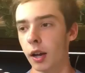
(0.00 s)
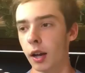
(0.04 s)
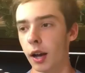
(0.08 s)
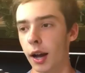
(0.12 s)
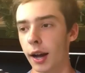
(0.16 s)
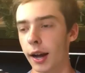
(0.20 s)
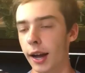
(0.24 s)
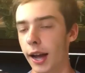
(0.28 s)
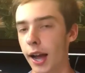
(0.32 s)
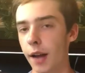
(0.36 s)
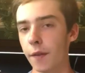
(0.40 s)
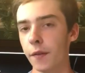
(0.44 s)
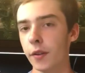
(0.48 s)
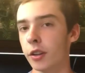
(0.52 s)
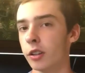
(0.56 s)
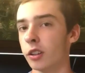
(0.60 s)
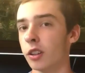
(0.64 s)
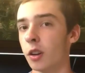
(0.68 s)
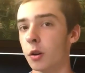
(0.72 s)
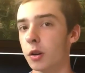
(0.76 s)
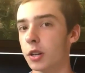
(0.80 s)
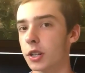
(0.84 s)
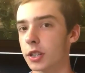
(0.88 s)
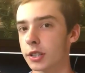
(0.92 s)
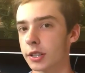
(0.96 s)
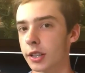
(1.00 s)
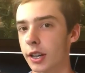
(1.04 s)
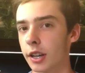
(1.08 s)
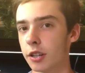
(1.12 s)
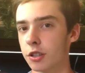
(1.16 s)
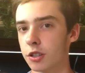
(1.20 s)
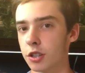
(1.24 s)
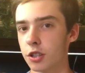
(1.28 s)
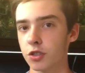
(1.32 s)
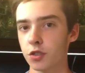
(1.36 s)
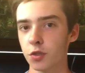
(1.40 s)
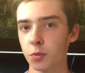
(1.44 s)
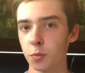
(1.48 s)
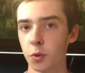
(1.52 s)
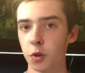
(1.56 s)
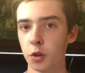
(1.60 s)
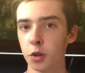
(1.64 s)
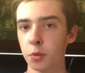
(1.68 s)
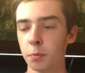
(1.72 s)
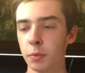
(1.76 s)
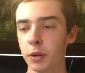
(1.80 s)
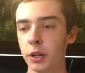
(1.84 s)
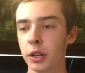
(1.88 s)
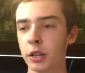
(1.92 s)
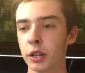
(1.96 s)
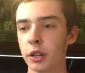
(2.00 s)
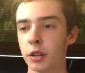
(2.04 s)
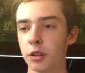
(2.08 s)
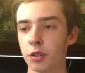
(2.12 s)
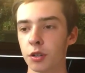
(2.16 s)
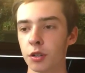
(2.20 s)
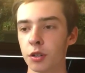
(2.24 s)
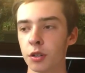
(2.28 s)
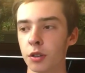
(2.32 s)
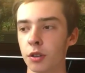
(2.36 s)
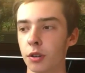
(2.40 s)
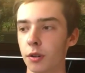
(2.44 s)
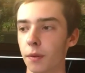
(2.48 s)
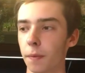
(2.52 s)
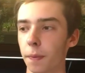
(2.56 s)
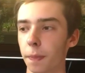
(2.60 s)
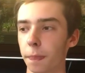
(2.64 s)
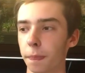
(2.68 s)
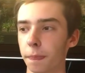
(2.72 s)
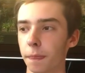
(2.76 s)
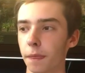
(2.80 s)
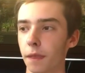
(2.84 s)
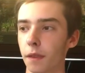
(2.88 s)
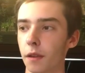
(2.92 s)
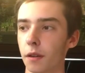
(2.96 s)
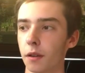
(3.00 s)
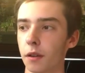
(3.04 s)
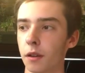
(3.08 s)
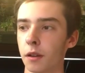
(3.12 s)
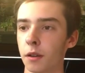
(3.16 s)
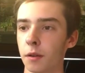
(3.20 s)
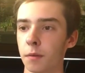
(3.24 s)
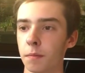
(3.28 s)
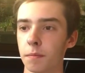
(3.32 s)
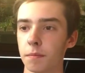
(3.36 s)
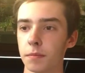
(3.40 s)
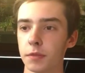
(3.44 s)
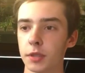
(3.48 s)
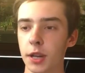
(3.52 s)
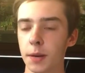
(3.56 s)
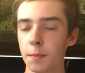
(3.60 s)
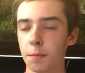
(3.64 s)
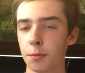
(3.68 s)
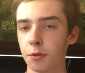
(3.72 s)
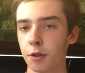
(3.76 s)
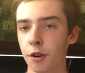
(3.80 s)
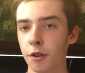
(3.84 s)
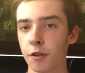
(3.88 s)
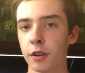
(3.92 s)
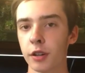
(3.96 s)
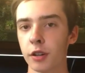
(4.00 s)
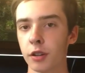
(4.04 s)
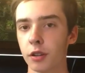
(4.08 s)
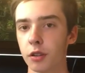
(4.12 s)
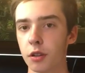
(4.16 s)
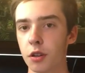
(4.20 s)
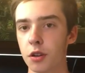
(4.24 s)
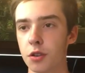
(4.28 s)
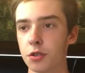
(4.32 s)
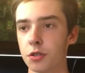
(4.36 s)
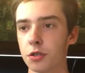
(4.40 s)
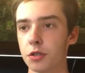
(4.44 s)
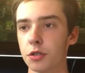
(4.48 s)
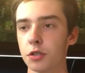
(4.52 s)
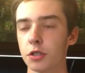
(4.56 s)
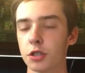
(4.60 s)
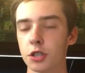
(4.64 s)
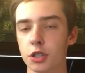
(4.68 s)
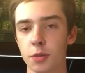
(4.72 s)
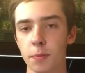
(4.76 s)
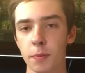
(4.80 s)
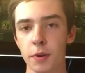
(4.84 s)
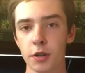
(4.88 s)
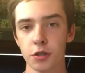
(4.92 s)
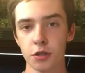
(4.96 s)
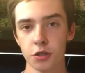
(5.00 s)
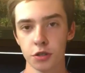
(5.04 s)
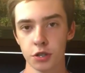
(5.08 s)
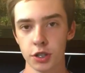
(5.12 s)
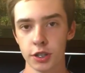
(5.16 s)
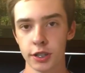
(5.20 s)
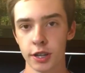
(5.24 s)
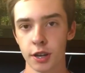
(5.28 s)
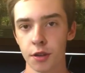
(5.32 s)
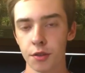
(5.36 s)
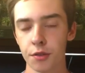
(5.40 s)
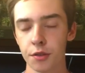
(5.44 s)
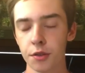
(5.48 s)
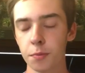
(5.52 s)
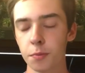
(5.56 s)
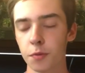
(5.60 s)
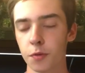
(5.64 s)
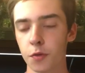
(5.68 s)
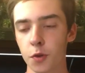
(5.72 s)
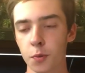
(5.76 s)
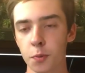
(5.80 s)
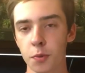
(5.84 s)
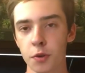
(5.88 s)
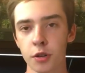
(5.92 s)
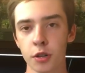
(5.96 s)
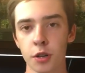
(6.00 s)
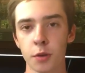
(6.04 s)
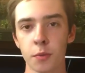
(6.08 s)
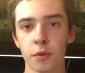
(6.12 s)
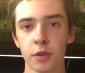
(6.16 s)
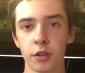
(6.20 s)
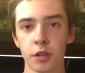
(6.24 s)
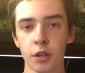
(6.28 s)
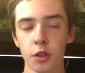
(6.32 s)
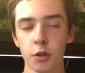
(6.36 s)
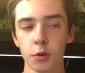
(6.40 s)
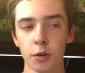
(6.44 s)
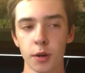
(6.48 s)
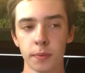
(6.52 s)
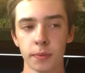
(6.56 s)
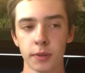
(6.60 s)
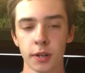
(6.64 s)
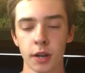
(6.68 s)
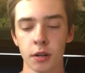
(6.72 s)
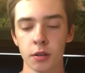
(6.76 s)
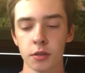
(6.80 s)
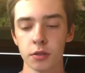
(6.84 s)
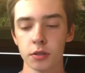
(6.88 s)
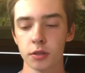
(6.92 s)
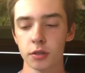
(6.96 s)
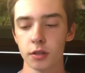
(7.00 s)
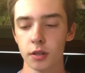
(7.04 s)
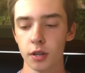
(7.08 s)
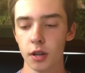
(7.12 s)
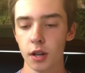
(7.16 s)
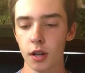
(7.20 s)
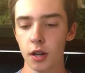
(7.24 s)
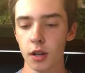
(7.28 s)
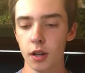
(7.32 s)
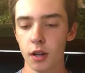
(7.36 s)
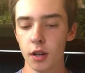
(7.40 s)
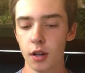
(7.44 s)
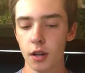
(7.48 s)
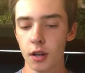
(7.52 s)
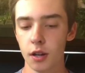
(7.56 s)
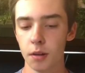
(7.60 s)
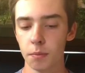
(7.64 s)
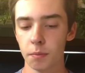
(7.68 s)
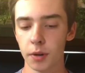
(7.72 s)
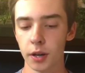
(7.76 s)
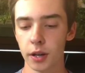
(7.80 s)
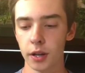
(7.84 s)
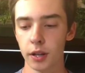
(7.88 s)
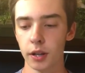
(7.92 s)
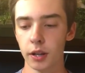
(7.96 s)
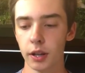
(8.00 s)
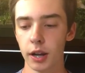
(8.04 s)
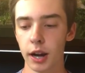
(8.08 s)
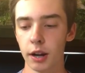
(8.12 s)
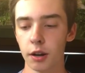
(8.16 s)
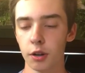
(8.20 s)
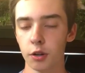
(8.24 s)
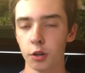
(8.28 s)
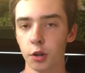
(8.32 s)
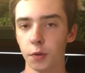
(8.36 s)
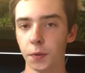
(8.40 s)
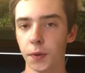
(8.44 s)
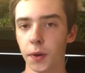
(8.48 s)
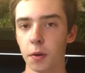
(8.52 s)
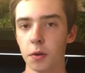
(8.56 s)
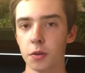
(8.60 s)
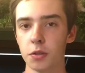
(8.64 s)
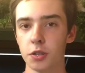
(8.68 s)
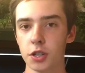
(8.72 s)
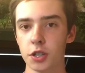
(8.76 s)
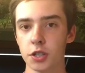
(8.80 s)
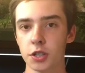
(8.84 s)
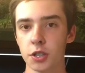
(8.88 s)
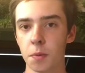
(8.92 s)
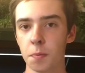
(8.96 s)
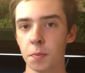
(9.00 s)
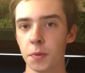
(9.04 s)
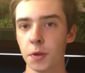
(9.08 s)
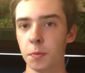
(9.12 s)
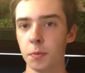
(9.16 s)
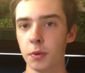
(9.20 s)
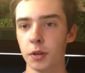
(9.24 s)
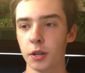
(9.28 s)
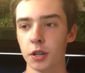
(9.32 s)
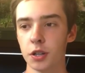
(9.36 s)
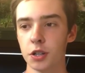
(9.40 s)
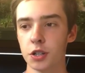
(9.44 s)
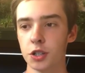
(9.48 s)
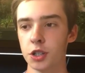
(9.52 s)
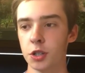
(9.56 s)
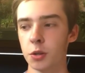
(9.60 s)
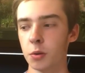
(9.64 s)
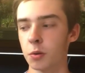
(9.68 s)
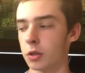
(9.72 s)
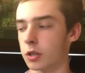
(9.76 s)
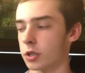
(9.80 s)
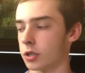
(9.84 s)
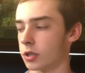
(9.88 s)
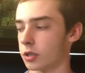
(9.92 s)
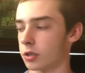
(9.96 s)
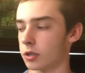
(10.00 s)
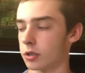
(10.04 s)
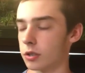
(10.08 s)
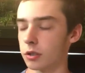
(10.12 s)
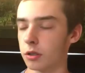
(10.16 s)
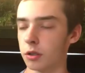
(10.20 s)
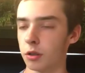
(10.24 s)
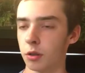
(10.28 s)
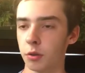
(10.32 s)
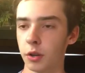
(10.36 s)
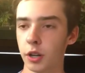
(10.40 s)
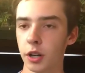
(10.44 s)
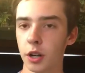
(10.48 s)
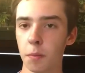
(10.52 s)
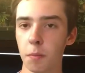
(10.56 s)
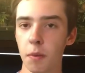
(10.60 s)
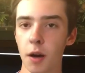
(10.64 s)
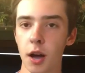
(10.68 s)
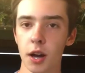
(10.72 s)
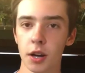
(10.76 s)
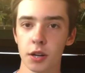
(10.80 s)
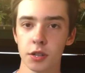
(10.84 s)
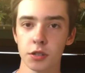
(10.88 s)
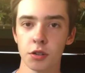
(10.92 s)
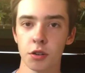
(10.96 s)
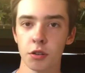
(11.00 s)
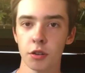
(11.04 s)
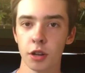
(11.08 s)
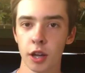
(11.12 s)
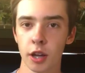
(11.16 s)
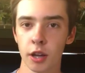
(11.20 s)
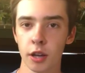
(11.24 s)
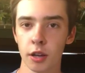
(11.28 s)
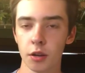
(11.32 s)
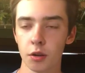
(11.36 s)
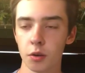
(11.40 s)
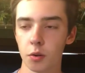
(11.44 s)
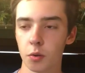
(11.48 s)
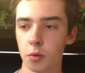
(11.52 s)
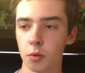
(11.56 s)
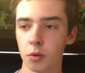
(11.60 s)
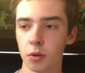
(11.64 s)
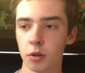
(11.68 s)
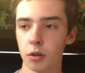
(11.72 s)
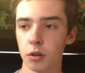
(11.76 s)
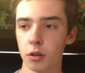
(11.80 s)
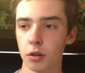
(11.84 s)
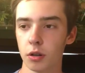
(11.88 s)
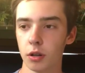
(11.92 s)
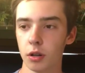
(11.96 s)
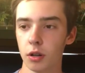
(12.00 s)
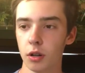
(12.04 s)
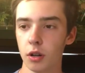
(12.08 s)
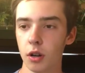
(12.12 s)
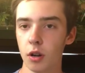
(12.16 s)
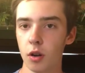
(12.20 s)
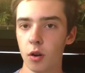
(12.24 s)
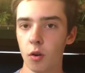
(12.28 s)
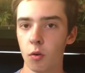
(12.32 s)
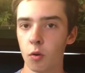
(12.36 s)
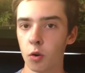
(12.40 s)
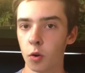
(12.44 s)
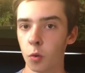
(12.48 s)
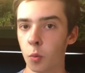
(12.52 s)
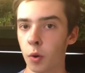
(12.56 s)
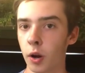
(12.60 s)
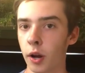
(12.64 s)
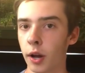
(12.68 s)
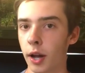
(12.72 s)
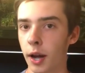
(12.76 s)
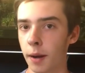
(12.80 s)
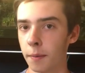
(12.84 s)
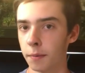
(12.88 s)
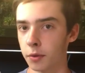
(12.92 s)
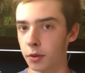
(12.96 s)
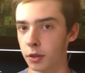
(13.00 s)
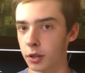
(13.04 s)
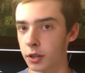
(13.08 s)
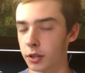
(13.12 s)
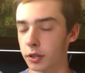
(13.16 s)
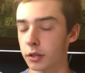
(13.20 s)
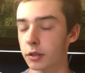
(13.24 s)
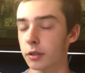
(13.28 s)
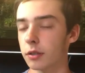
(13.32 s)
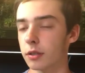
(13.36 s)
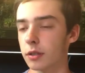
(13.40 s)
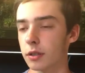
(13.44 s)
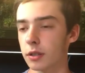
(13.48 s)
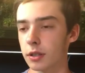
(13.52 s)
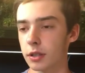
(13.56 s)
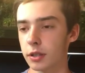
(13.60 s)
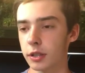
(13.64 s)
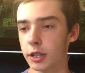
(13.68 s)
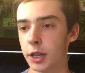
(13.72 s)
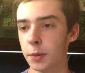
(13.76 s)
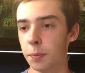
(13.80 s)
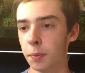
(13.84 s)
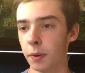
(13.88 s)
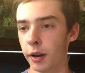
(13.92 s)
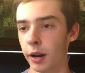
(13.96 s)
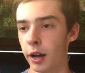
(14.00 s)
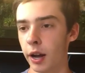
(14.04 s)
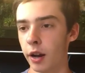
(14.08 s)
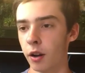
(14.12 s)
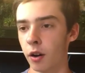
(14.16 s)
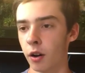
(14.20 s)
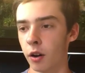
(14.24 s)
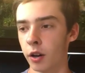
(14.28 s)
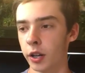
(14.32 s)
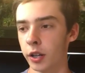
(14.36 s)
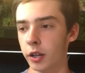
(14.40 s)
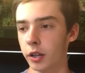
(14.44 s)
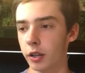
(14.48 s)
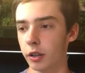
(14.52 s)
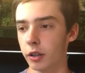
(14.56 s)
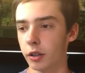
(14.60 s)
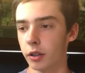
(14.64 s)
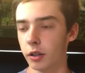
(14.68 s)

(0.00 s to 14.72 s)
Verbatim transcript: I haven't noticed that just from her being in her um, temporary enclosure just to make sure she's healthy before putting them in the other reptiles. But I don't know if that was just something because she was, you know, in a box all day or, or what. I'm gonna keep an eye on it.